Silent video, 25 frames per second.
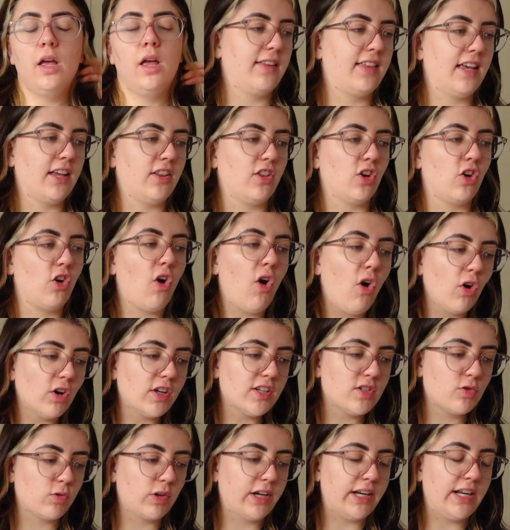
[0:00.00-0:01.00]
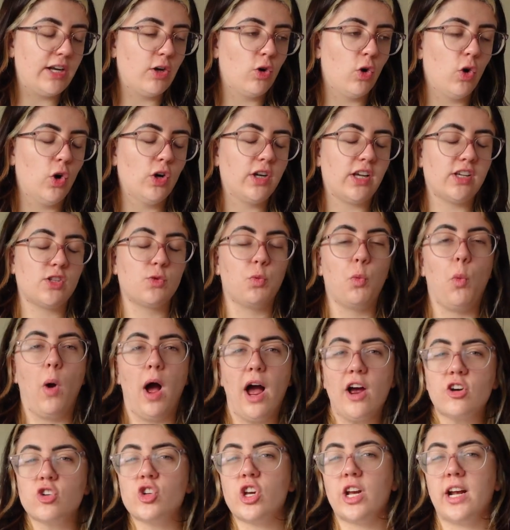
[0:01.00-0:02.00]
I think the cut is really good. It's
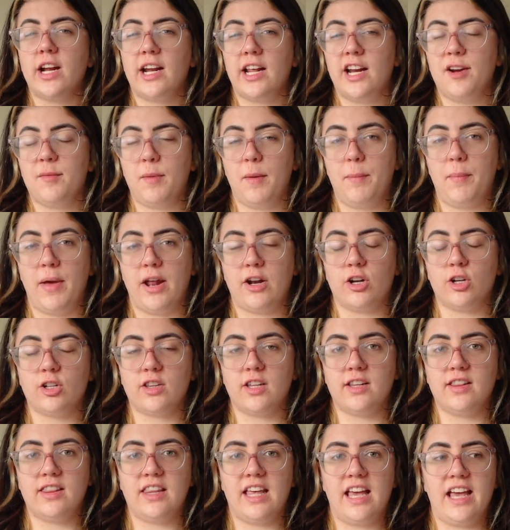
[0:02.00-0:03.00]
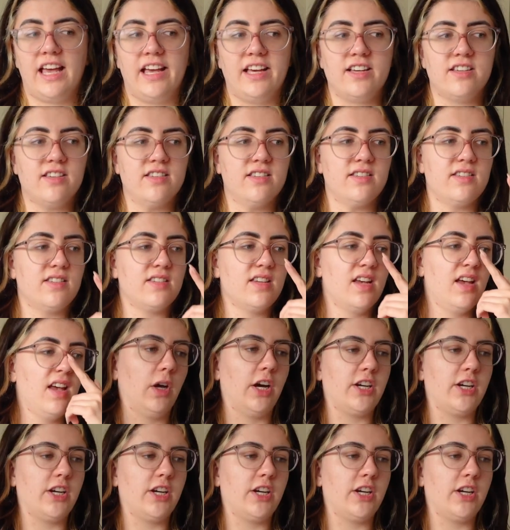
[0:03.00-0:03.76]
washing a little bit better than this.